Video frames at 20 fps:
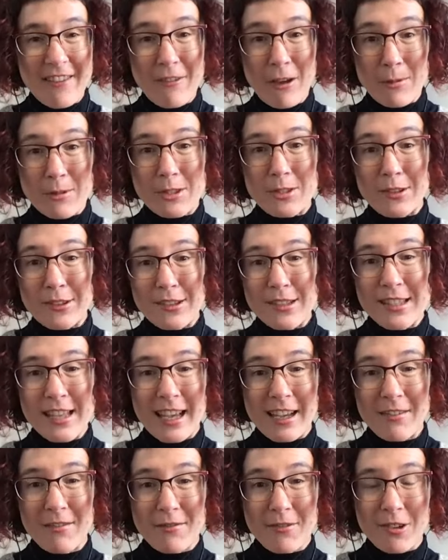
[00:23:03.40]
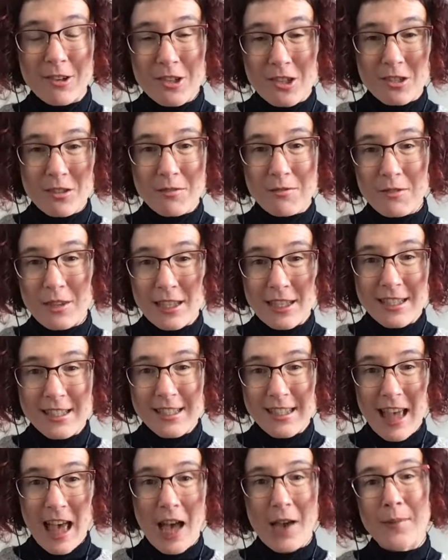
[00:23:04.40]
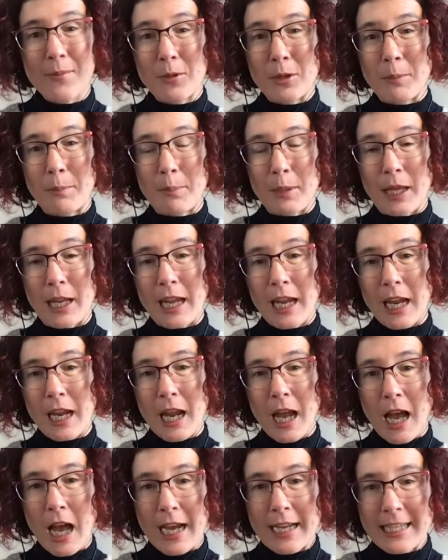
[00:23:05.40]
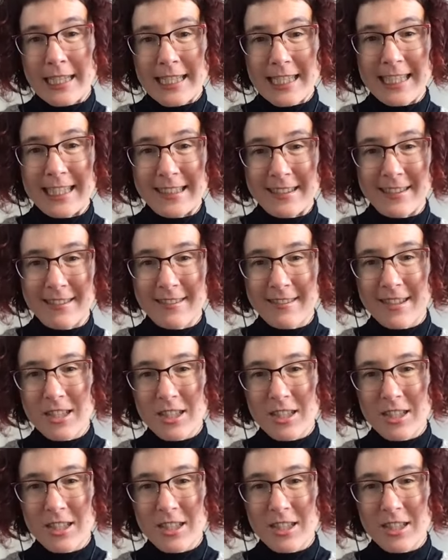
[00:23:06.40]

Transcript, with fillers: if I was doing a second version of this, that would be ideal.